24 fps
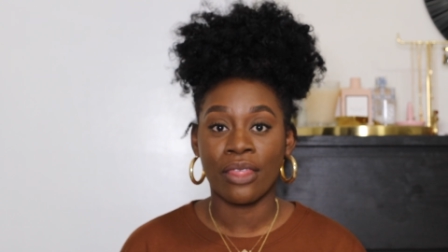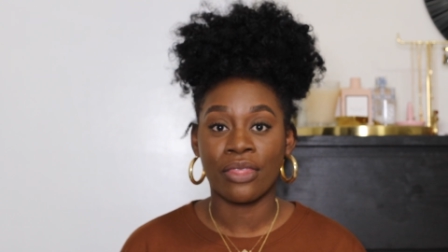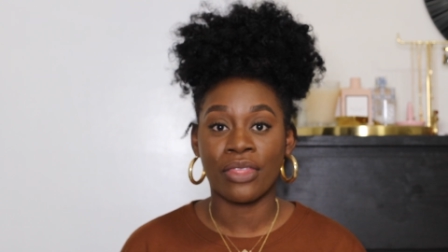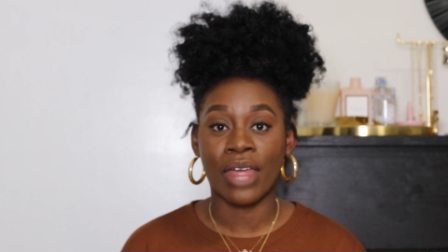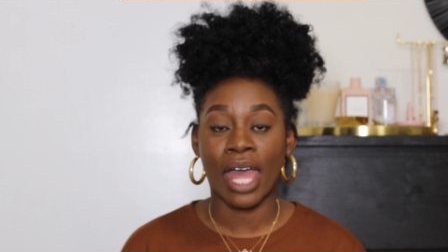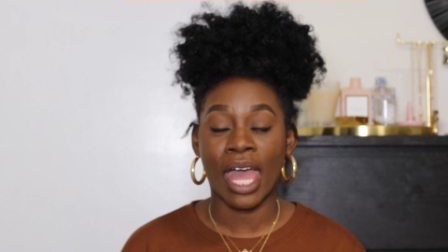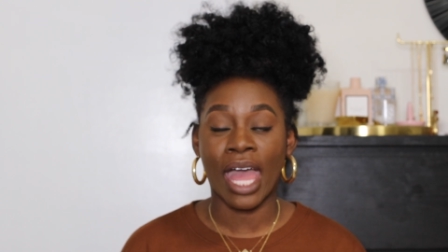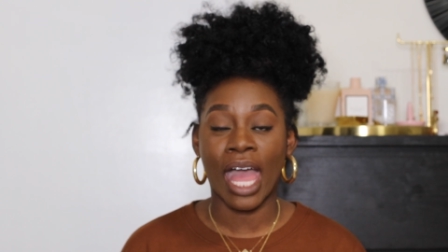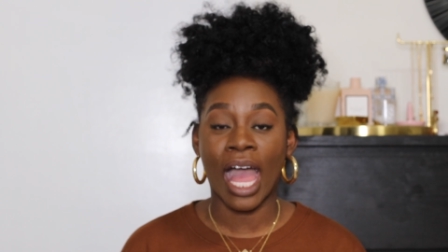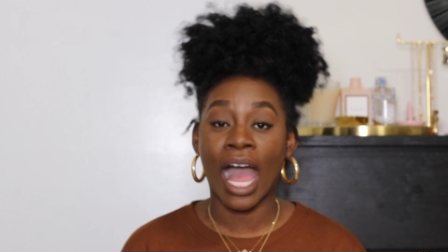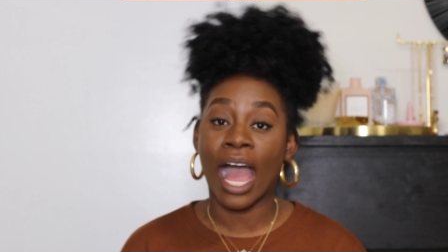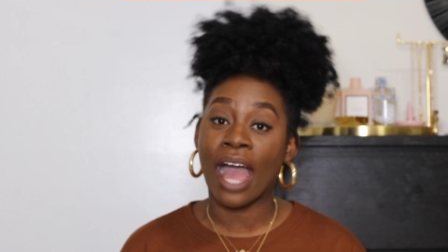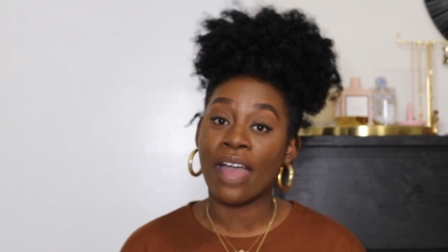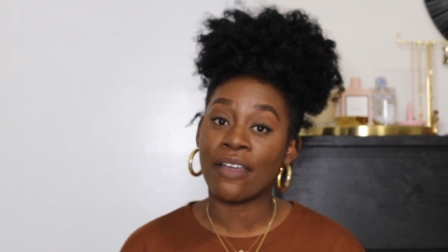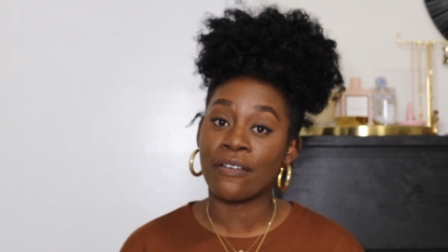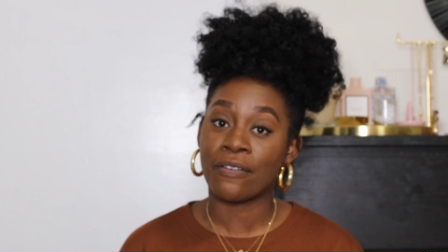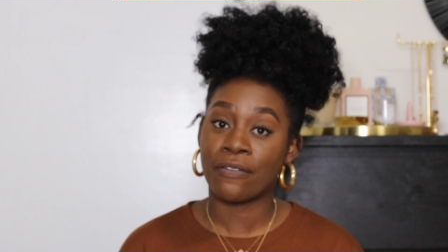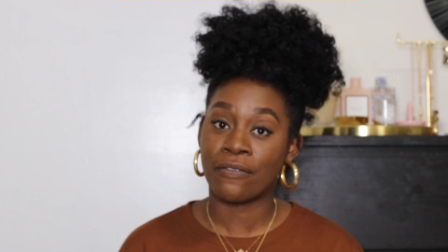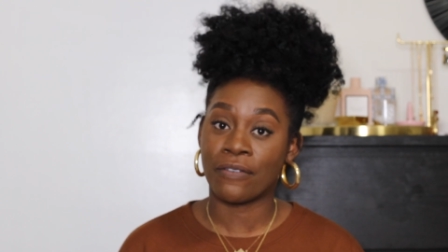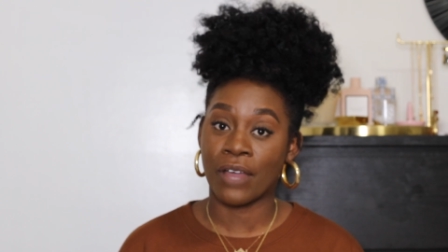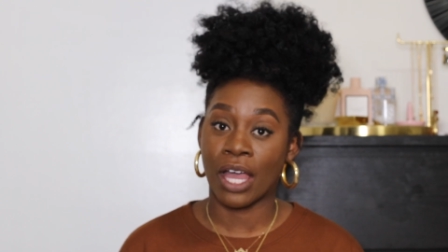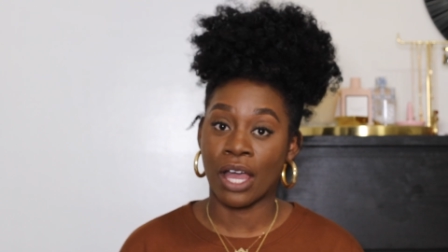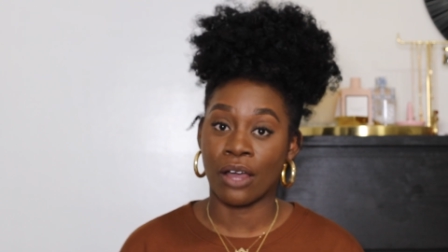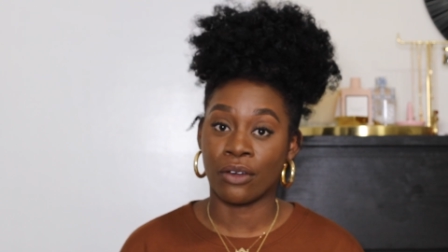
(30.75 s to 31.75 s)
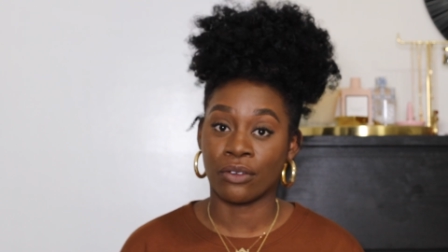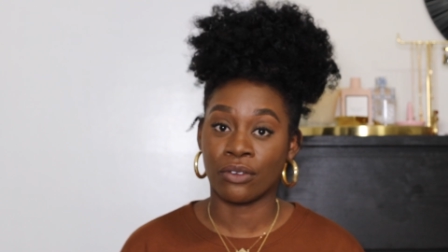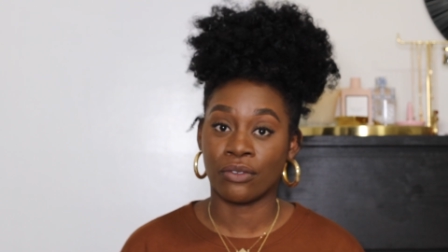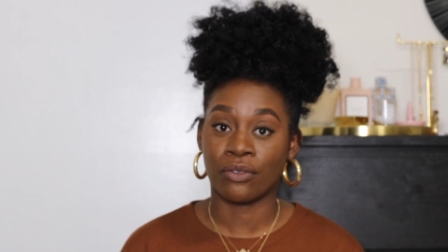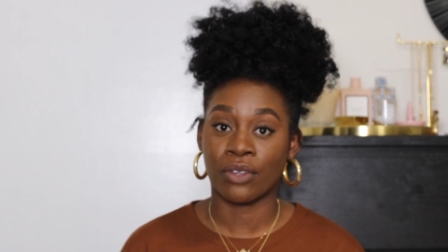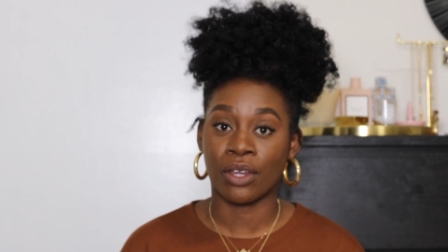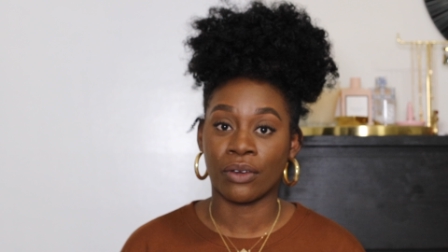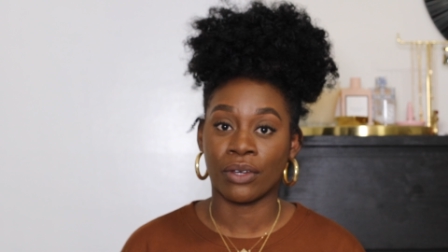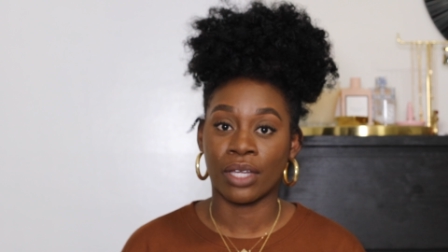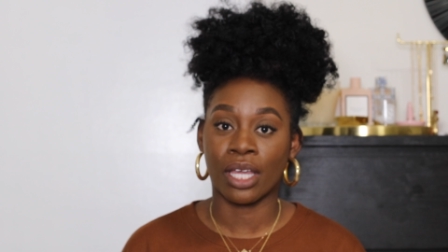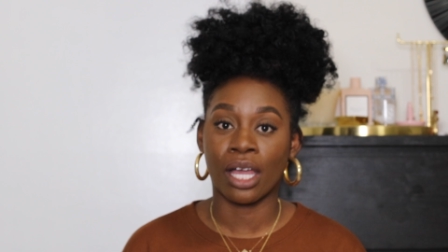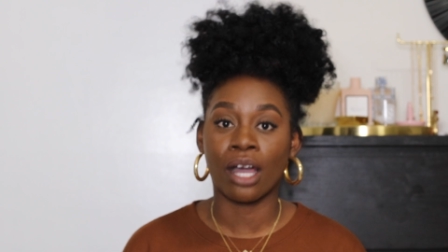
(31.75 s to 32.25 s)
that I found
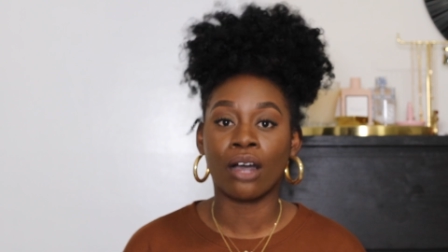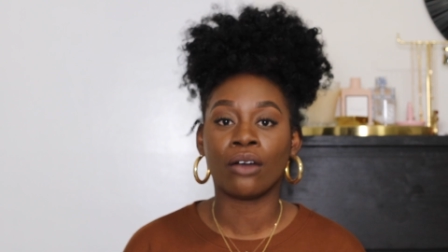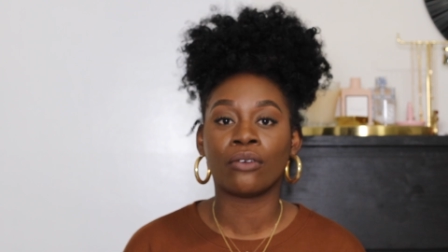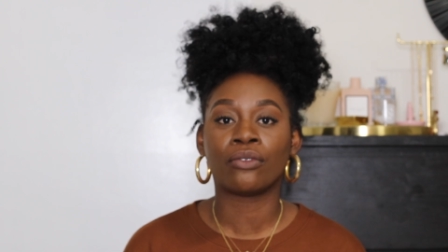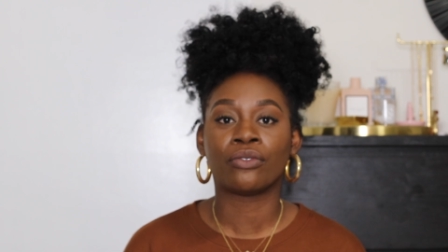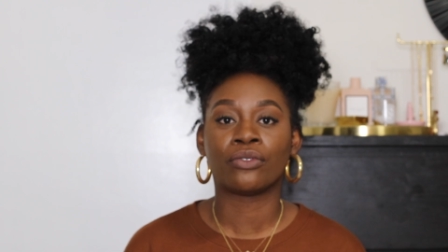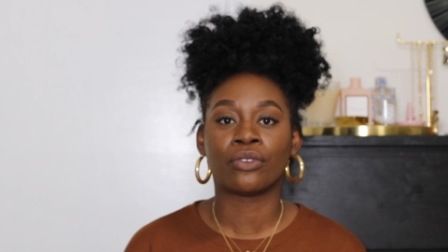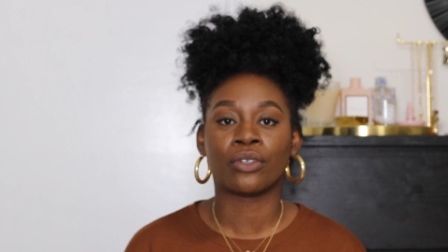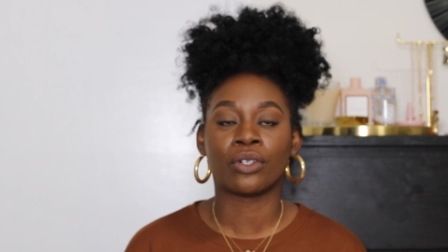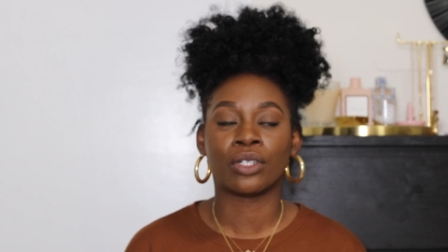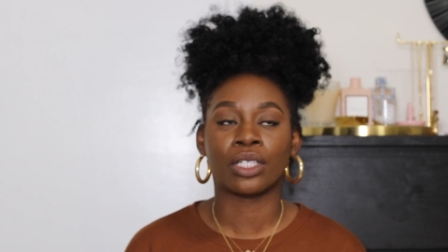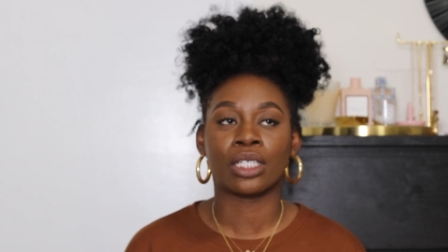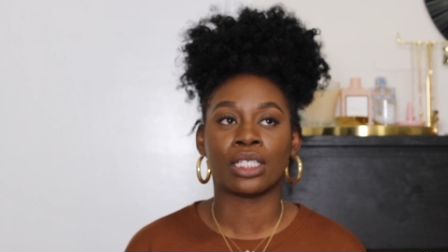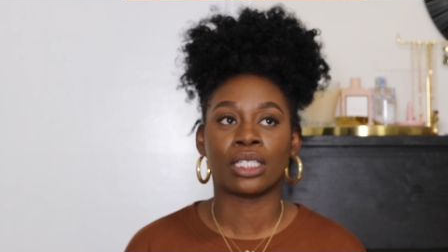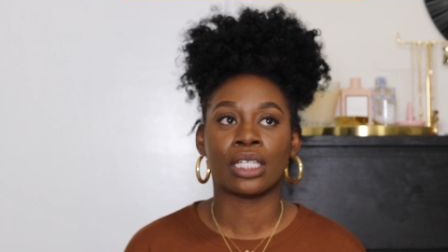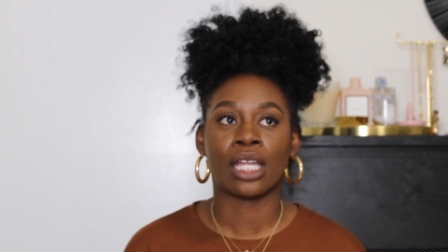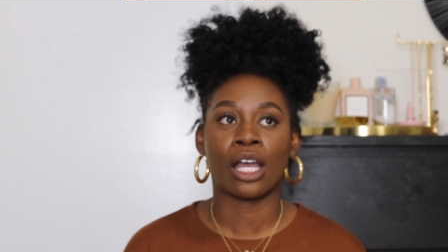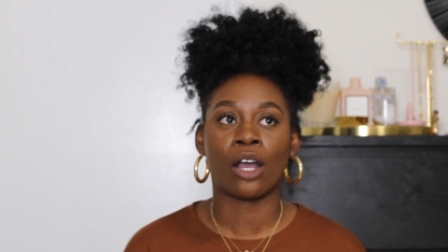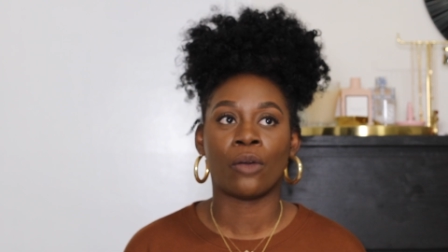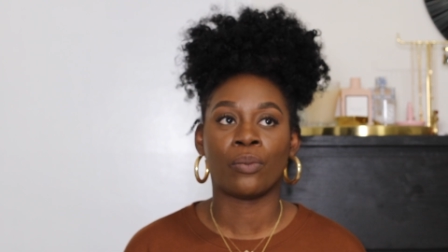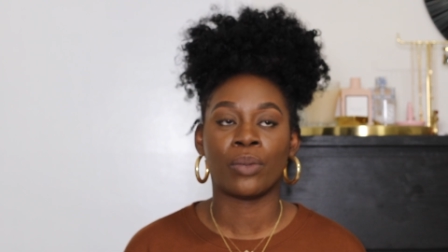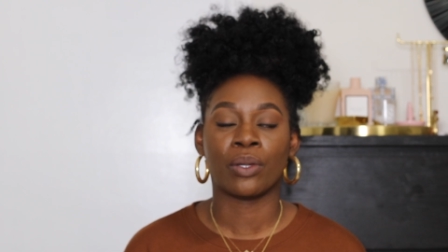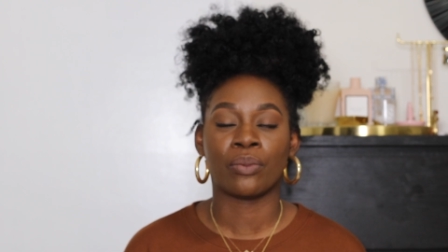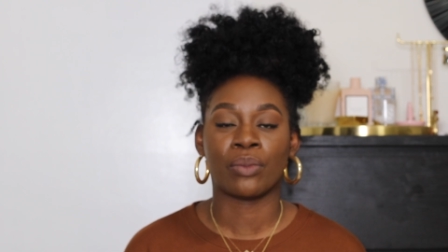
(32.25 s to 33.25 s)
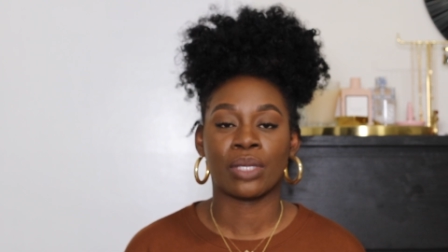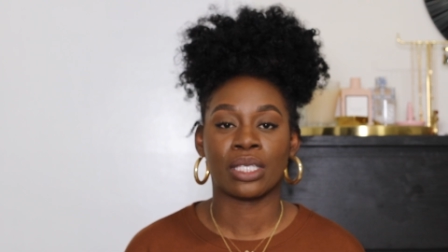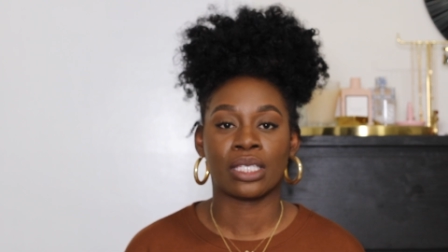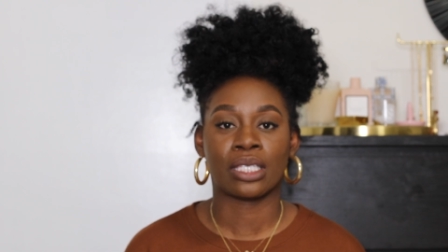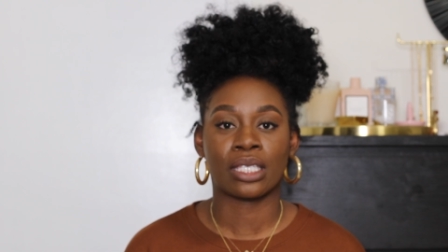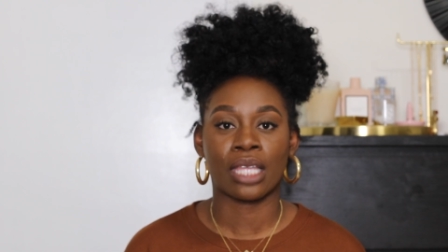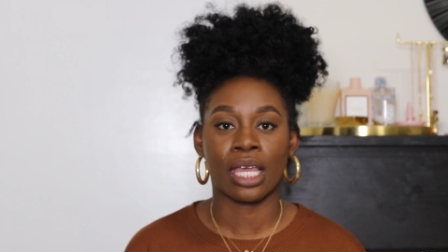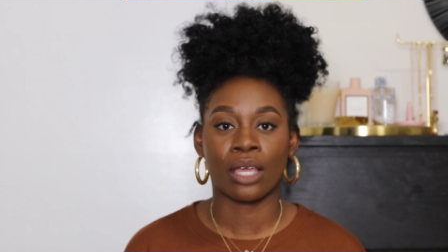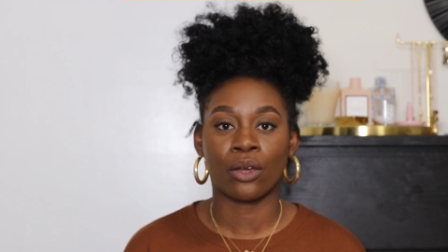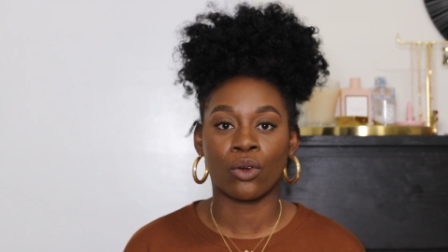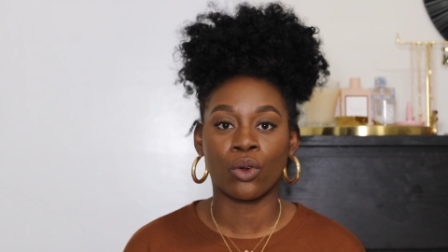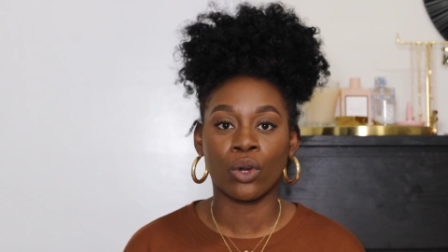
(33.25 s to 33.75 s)
very helpful in helping me
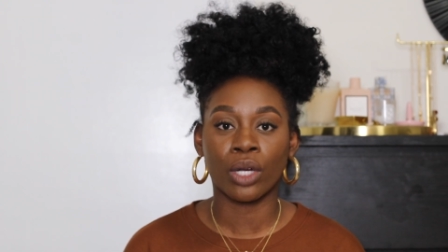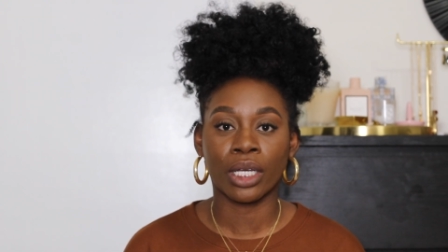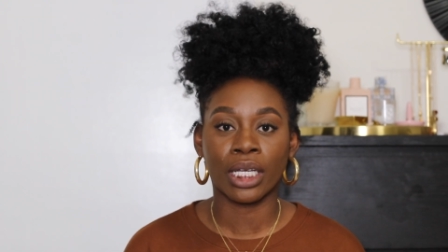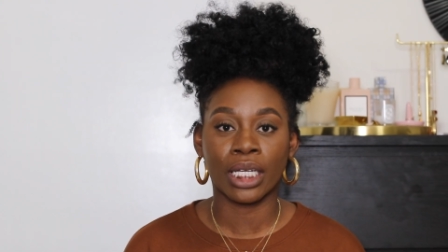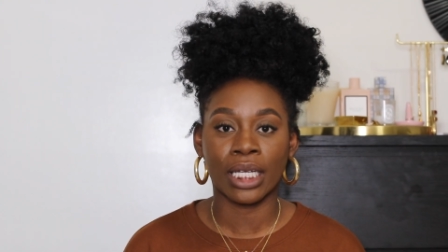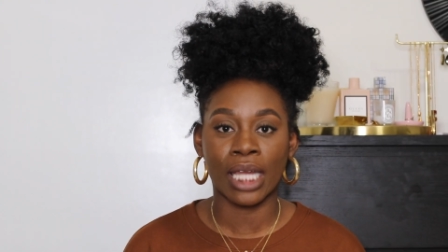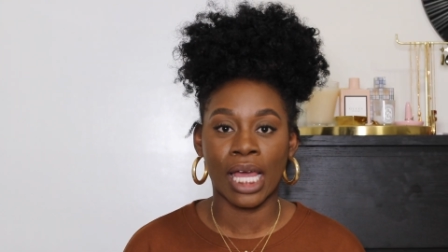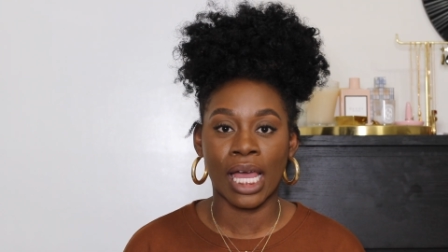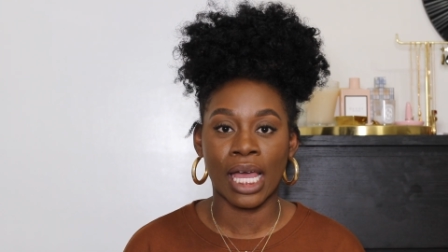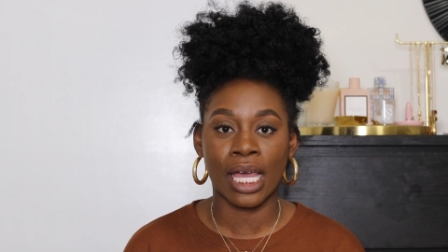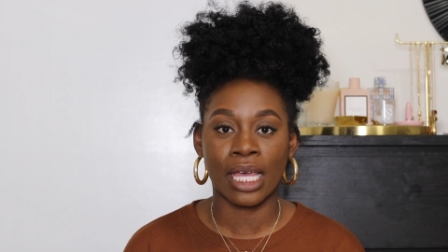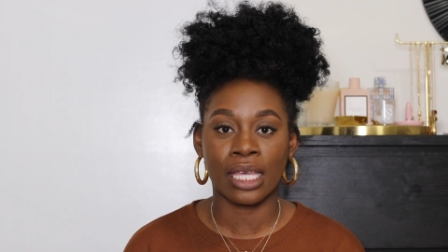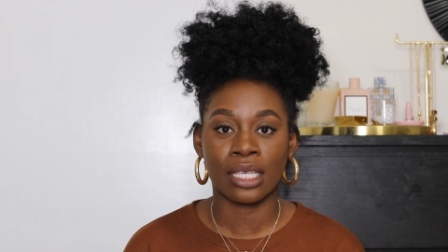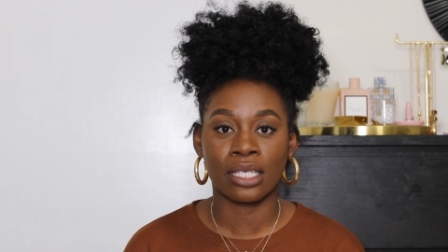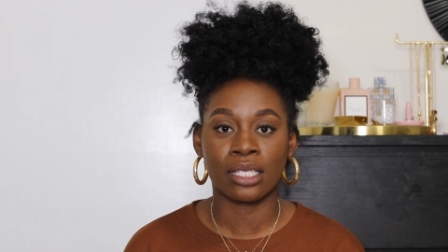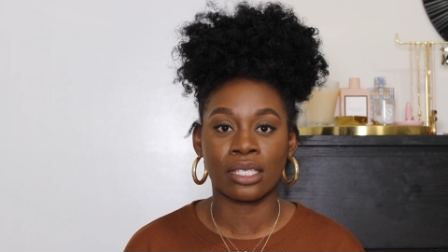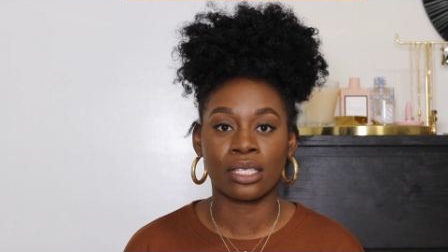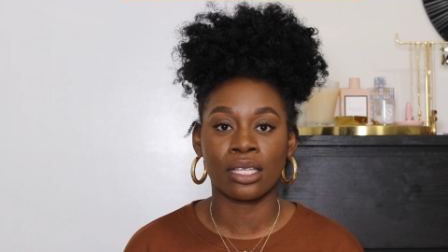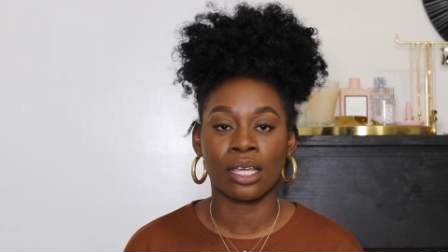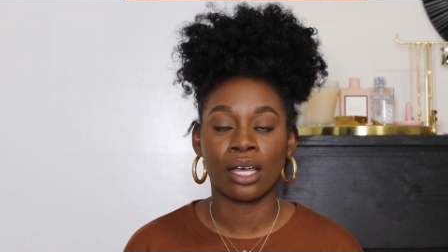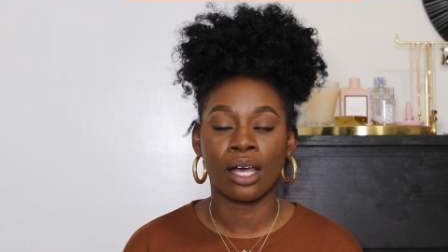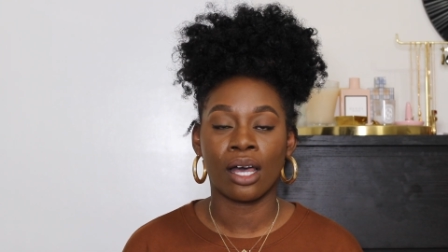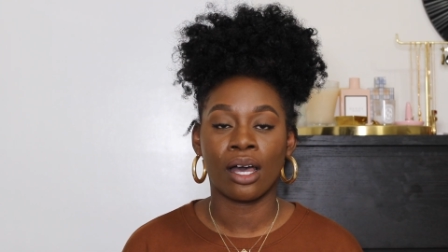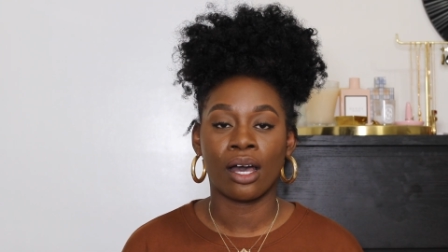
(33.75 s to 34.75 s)
stay organized,